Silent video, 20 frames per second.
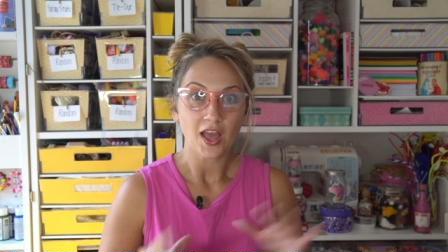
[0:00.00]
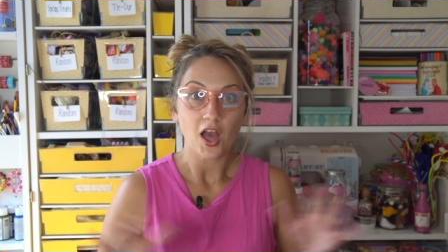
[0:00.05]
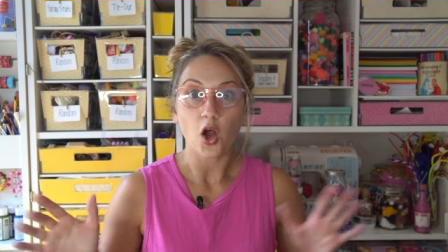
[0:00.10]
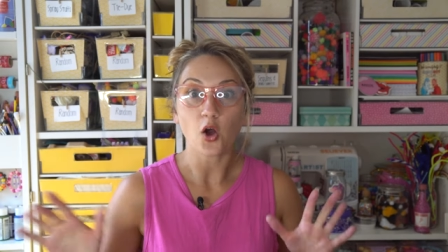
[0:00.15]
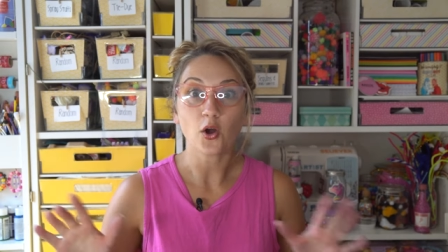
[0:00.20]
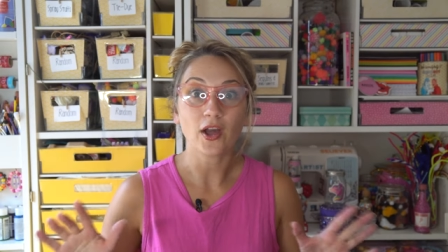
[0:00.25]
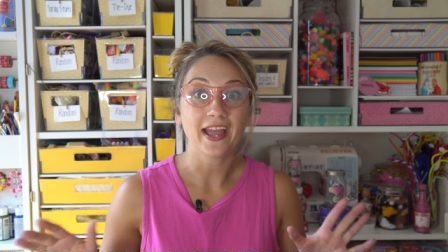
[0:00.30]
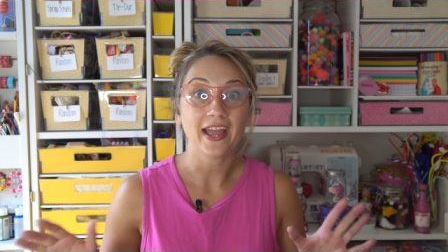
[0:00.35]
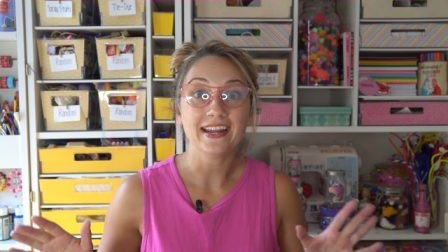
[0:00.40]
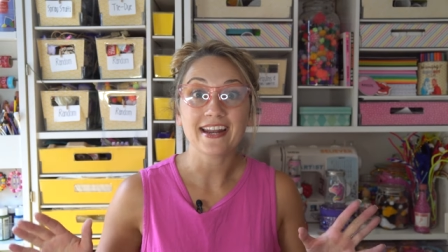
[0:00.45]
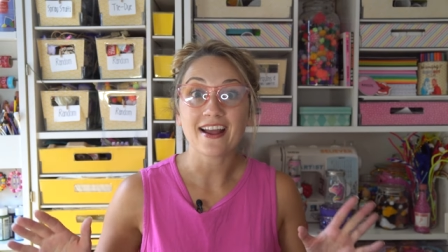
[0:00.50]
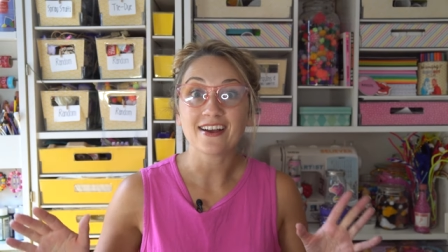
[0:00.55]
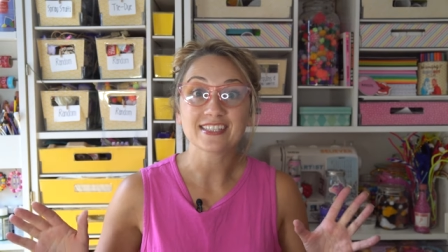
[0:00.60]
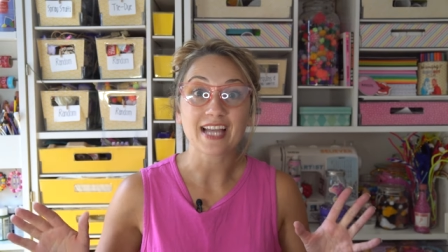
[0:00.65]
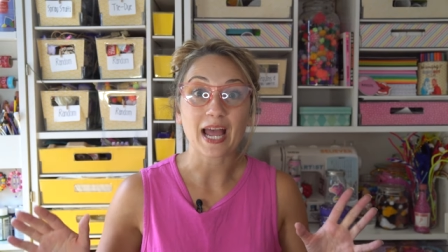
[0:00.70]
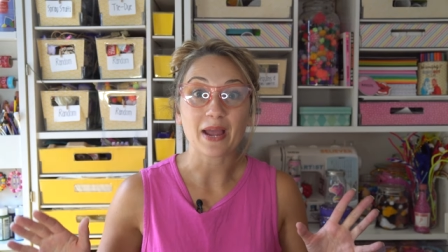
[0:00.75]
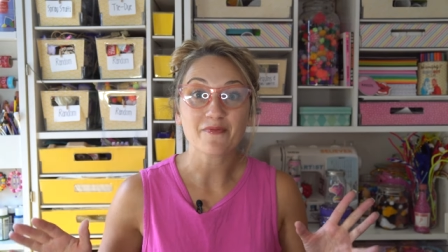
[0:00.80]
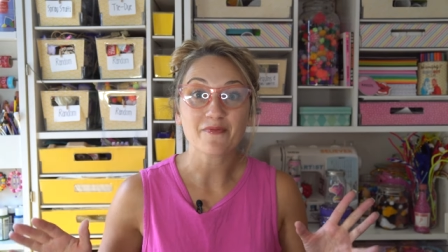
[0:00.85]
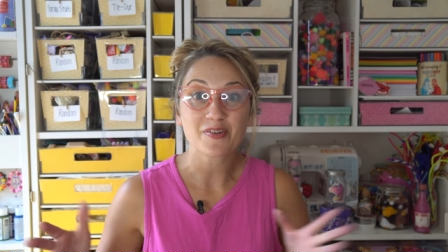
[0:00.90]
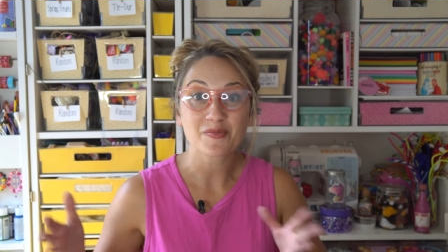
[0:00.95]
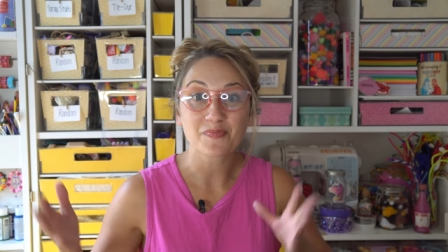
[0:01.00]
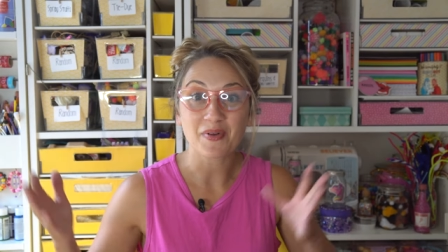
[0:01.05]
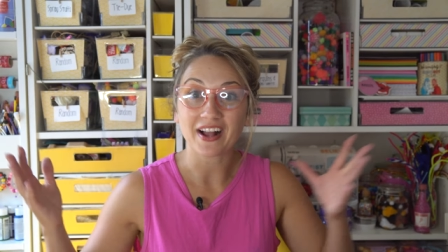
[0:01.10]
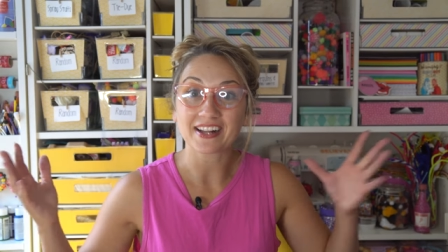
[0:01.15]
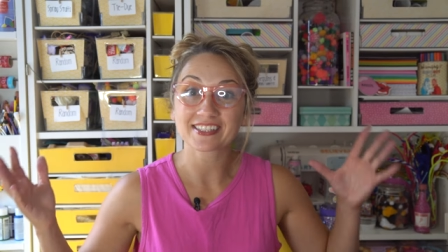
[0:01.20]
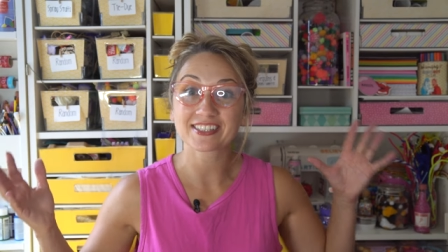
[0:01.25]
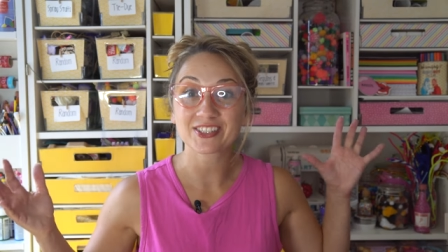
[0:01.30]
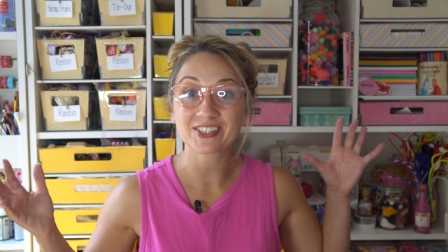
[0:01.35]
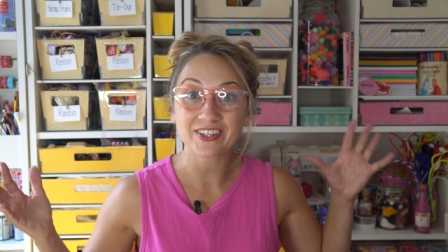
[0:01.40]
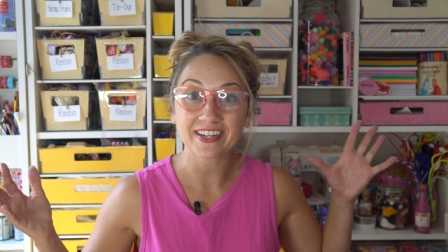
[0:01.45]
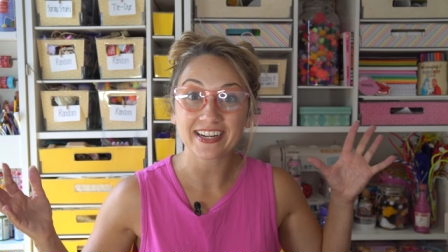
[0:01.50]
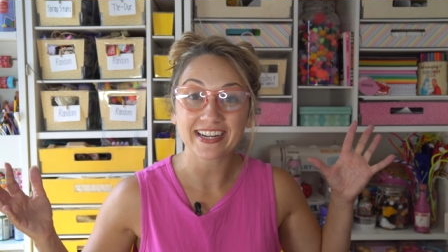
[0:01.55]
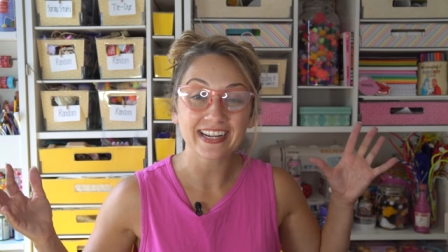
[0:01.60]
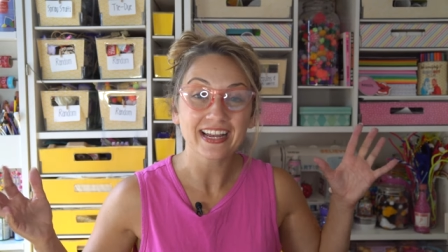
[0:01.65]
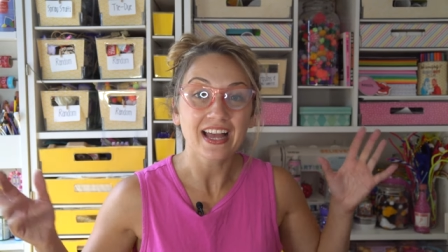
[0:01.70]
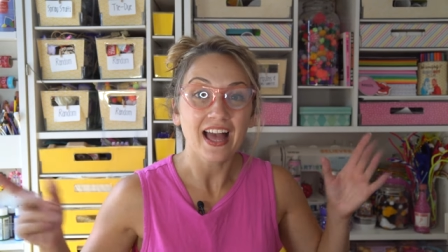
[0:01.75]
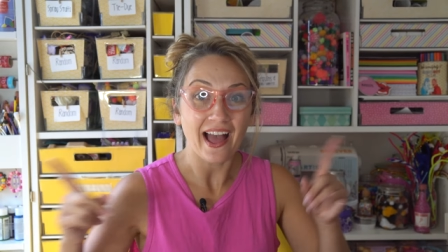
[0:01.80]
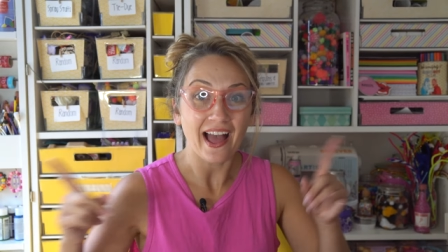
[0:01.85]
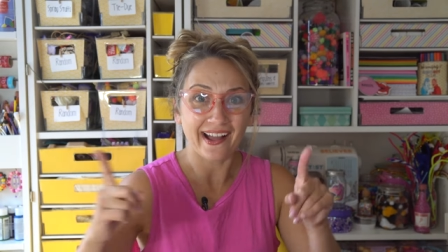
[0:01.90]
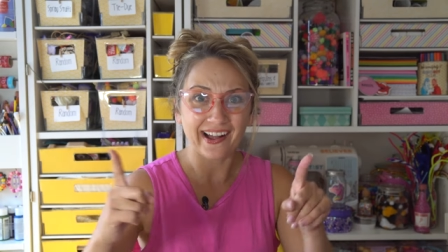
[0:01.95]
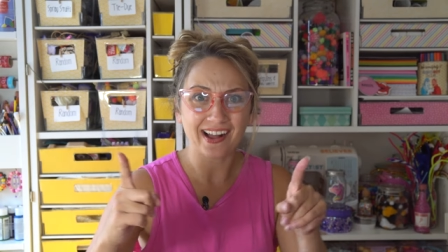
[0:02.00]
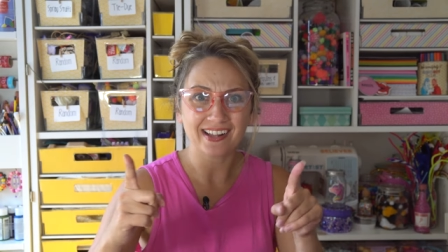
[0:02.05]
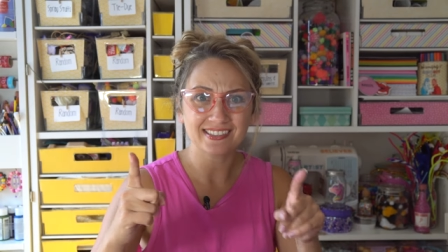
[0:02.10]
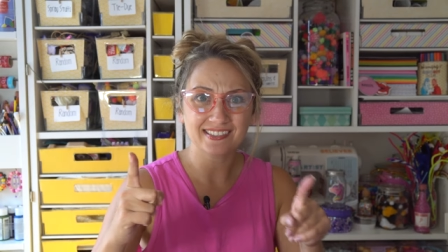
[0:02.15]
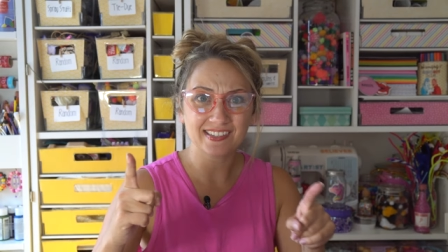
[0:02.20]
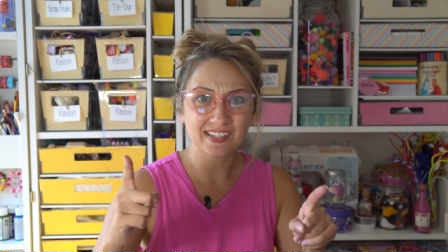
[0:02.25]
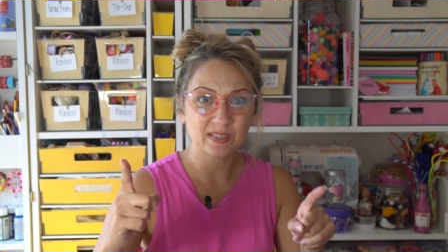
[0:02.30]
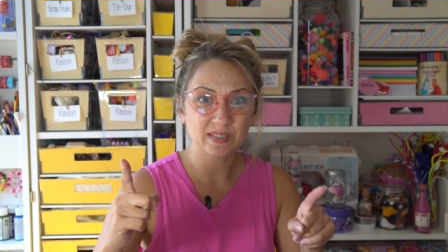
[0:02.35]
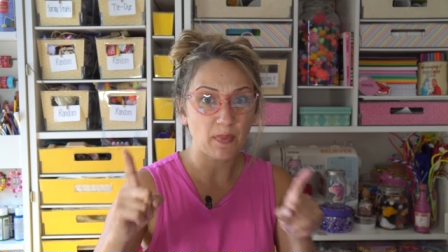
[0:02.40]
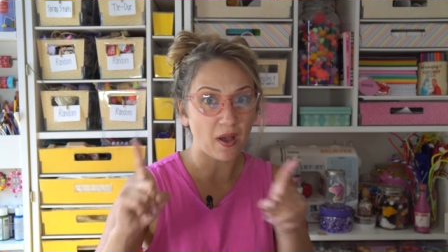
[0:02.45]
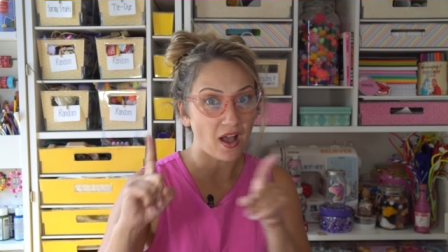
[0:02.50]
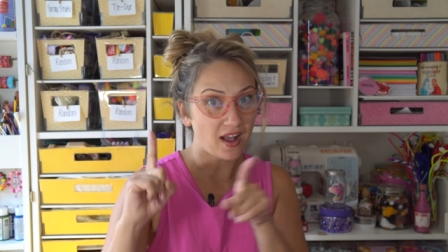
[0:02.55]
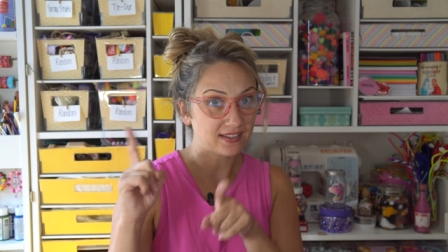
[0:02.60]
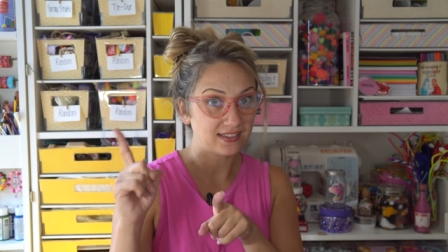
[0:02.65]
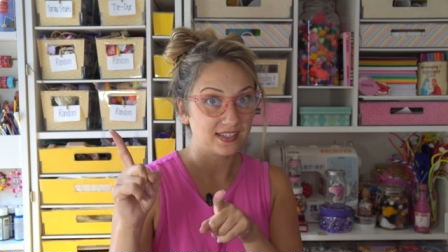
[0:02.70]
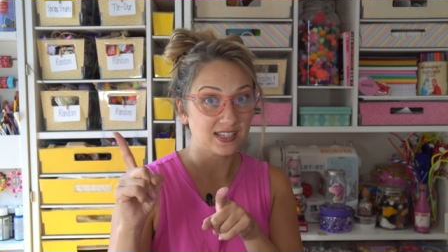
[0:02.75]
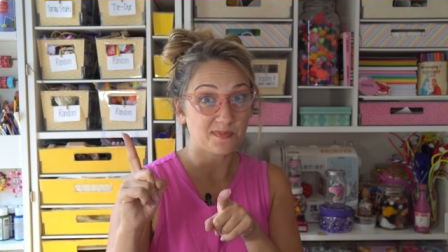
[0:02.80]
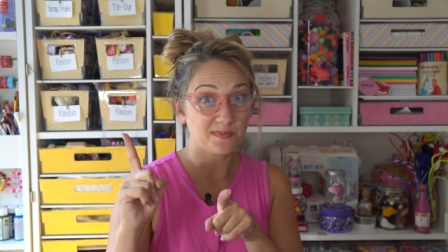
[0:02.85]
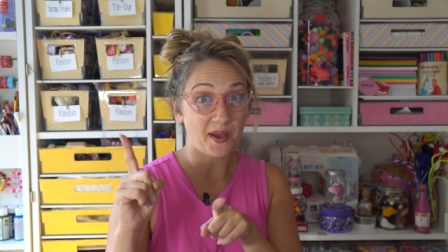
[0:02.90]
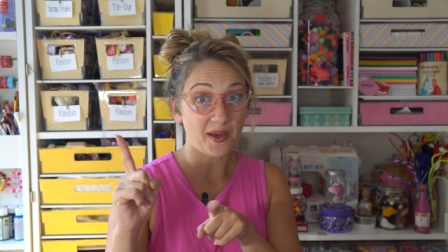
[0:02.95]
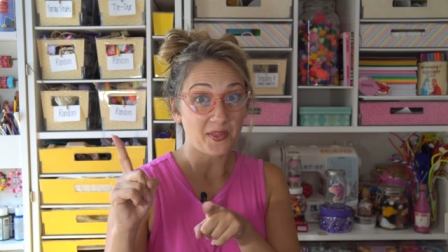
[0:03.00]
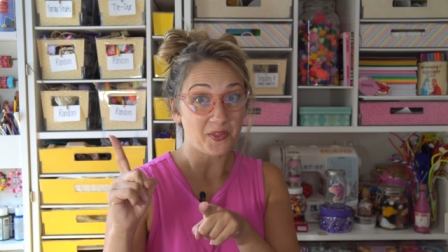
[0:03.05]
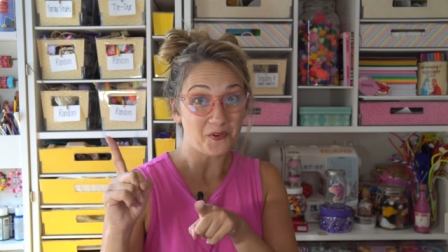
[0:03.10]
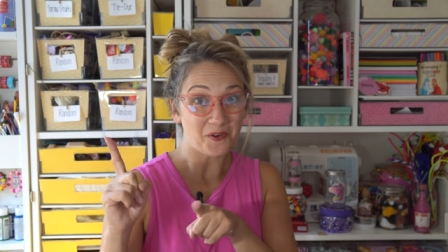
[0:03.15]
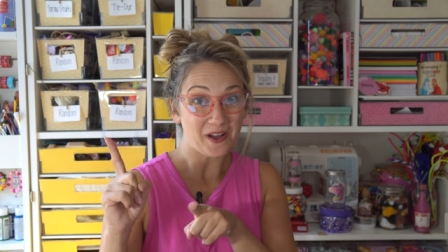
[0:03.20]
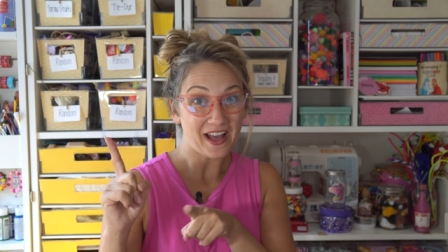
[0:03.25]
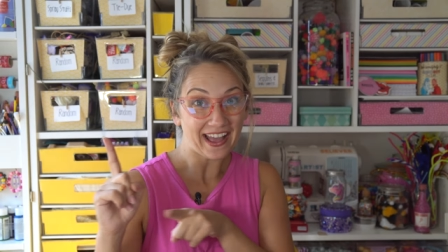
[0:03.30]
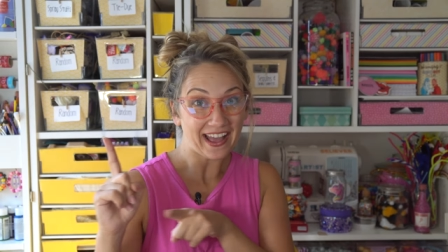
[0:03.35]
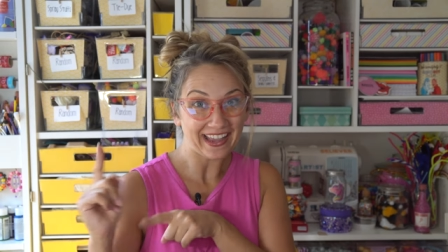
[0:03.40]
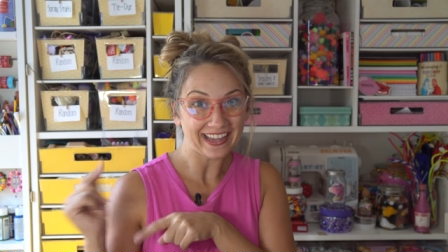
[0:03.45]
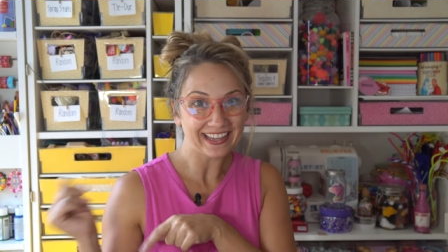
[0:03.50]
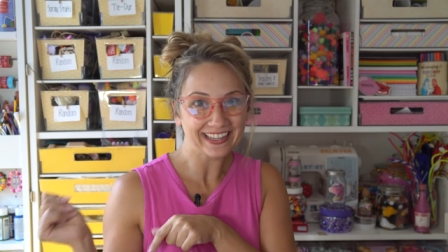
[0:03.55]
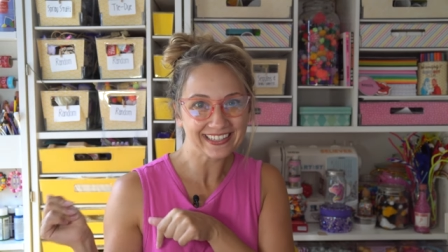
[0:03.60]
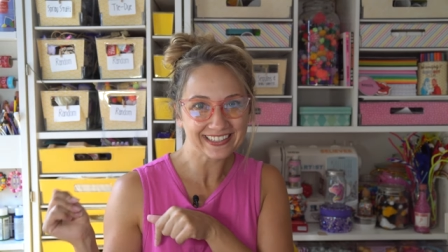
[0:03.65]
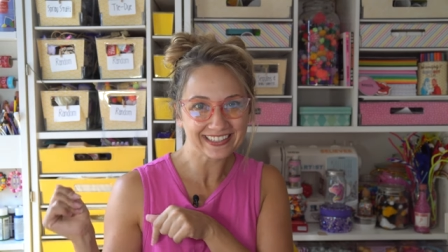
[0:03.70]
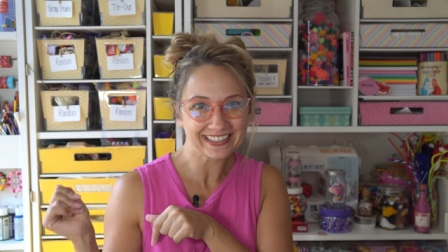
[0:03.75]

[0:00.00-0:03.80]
Okay, now time for box 3. I got 6 boxes, by the way.